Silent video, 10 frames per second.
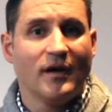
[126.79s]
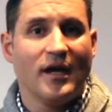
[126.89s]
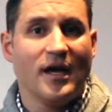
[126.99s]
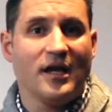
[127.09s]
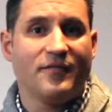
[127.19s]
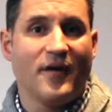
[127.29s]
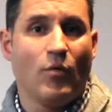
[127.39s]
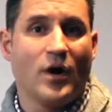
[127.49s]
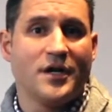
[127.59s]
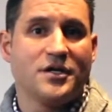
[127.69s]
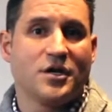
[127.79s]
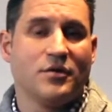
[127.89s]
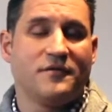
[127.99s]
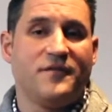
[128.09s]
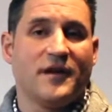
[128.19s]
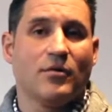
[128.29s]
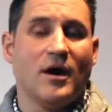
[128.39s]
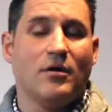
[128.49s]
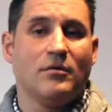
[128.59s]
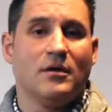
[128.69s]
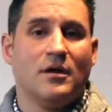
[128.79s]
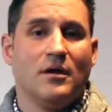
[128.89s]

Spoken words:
and if I wanted to go and figure out